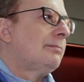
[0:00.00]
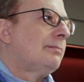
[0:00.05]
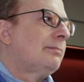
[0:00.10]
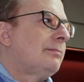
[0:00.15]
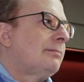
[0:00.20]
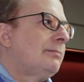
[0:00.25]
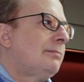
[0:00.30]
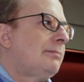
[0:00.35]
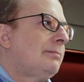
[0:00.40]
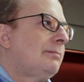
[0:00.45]

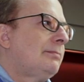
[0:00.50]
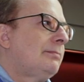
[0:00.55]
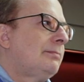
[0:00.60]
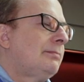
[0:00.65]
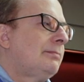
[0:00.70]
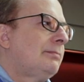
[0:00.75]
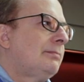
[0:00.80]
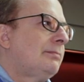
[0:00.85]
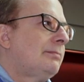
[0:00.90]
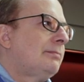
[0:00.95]

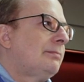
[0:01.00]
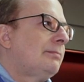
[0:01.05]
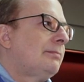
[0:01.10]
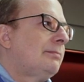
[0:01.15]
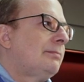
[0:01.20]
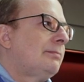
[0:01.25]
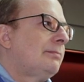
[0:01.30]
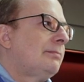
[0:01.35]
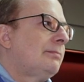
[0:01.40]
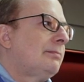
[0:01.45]

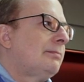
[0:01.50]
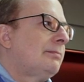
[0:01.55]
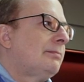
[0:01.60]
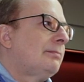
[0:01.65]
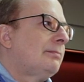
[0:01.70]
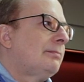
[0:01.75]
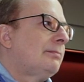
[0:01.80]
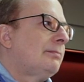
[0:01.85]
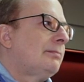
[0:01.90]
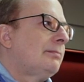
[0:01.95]

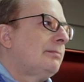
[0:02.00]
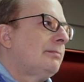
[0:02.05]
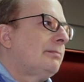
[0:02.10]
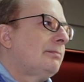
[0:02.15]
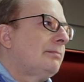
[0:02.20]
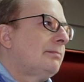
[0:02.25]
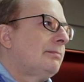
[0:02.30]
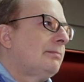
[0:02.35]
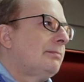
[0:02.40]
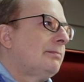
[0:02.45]

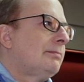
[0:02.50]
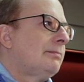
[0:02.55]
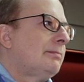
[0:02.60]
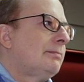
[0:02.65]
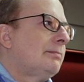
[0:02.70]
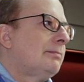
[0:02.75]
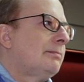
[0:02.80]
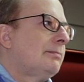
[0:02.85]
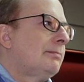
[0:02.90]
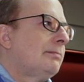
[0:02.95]

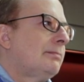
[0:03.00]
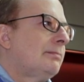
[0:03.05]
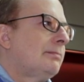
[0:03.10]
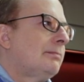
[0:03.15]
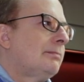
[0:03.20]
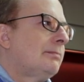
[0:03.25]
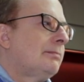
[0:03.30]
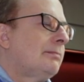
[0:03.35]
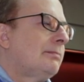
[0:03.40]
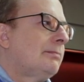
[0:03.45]

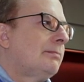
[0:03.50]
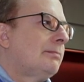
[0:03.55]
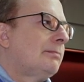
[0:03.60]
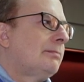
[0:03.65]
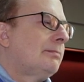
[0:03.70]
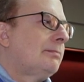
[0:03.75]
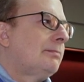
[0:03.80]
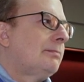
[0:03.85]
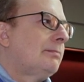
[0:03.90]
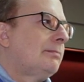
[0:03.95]

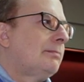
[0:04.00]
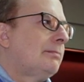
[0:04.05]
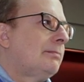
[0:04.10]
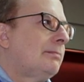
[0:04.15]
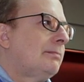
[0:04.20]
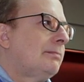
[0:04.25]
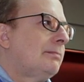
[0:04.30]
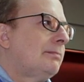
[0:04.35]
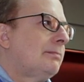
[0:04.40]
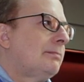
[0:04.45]

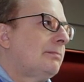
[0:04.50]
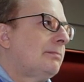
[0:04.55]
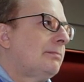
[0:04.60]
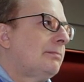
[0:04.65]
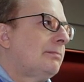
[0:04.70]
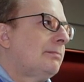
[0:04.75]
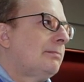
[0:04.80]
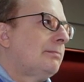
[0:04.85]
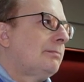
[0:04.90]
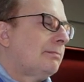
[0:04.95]

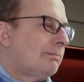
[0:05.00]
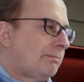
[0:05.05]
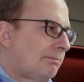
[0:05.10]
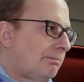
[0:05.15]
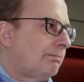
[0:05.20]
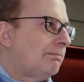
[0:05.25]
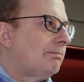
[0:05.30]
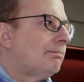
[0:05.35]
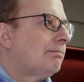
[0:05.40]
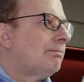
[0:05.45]

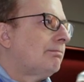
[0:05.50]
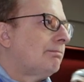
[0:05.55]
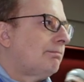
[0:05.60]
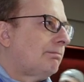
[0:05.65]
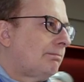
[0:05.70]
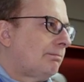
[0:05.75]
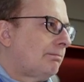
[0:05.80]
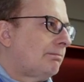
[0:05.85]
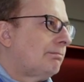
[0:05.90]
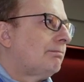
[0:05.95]

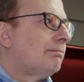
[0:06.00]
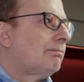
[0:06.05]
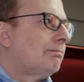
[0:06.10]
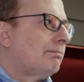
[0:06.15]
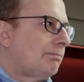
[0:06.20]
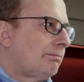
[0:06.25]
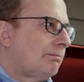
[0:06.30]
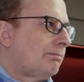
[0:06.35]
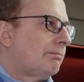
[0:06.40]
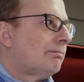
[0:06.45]

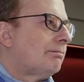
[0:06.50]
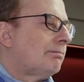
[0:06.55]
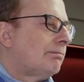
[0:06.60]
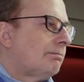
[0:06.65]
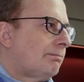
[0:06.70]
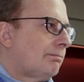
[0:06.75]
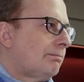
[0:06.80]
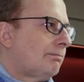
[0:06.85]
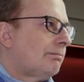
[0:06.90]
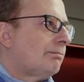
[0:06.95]

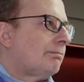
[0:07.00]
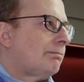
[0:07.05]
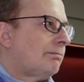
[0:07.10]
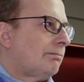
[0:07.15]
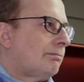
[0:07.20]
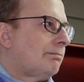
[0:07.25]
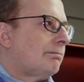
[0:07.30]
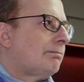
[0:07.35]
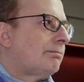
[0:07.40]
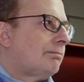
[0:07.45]

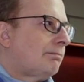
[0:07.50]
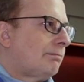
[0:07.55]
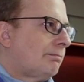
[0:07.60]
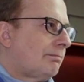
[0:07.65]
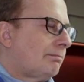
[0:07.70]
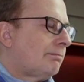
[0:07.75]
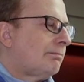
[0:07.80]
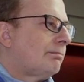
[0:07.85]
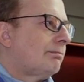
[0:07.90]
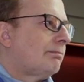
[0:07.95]
(not speaking)